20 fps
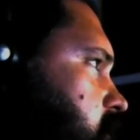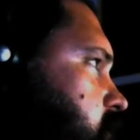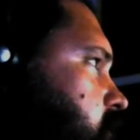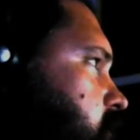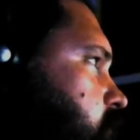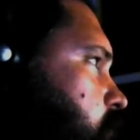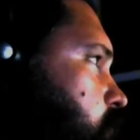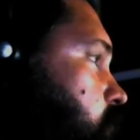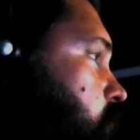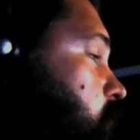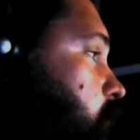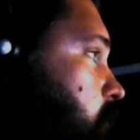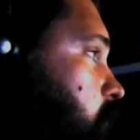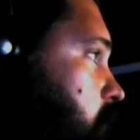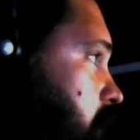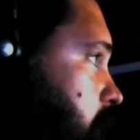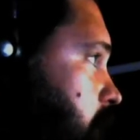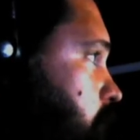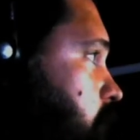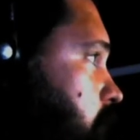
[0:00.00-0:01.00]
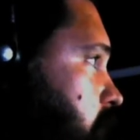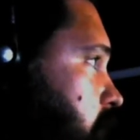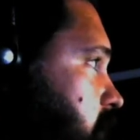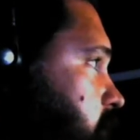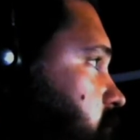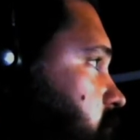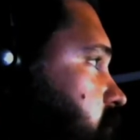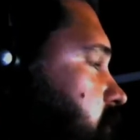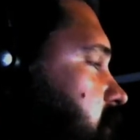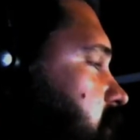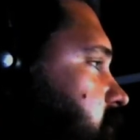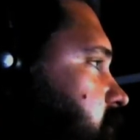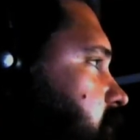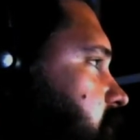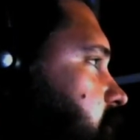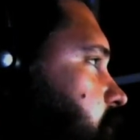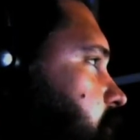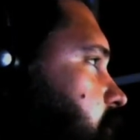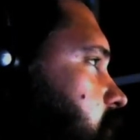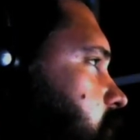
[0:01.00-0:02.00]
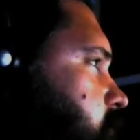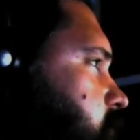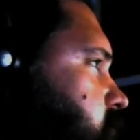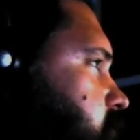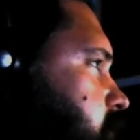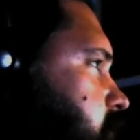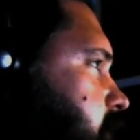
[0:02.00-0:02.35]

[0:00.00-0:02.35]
to execute arbitrary